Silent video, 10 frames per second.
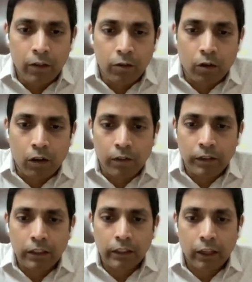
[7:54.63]
So all of
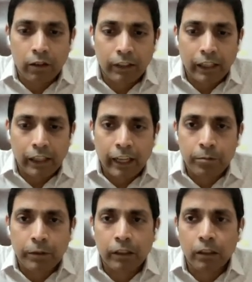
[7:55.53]
this kind of really
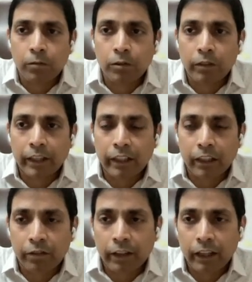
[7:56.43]
helps in terms of
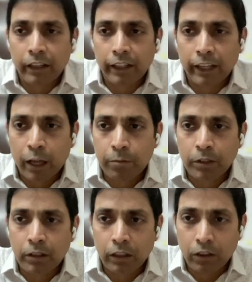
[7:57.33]
identifying the
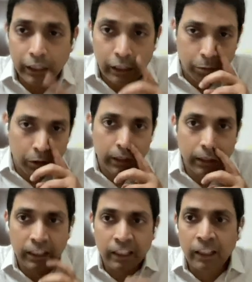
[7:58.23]
gaps in your sales
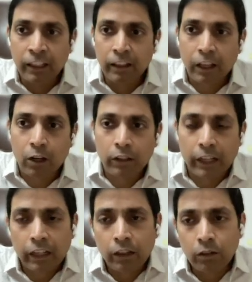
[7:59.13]
process. Now,
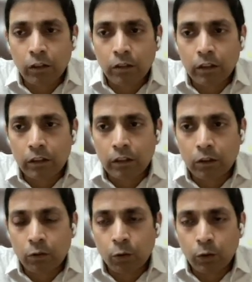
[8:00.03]
getting to the
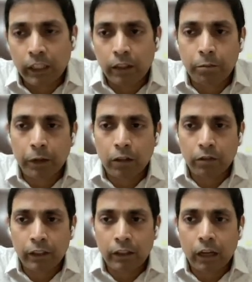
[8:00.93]
coaching part of
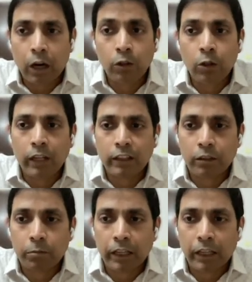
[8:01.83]
it, how do you
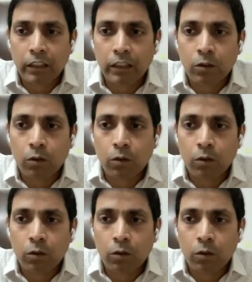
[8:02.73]
customize these